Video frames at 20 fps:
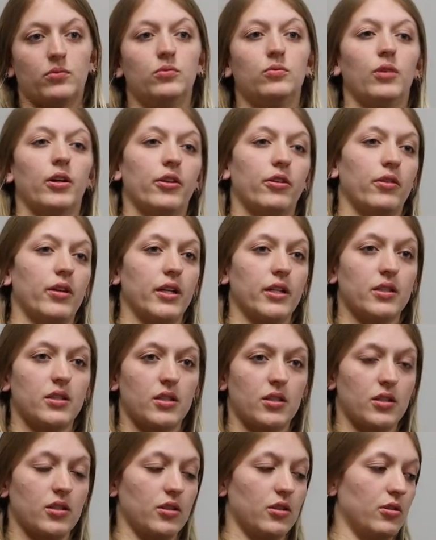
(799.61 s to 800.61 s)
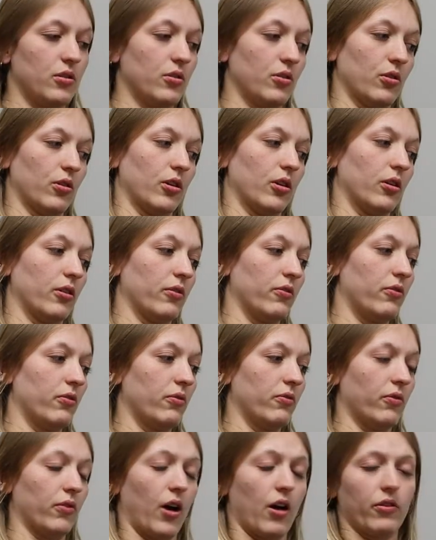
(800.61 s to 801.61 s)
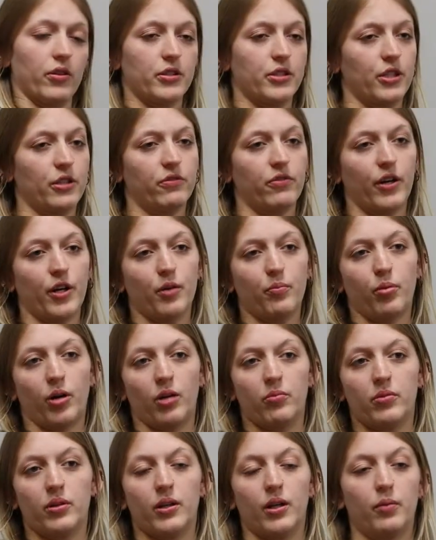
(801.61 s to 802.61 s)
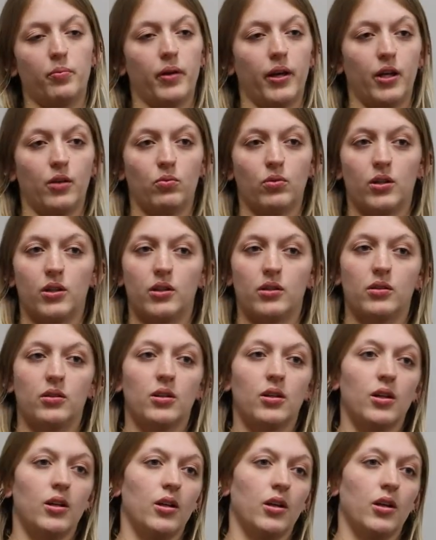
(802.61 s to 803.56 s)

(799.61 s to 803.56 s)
Whether it's your volunteer fire department, a paid one,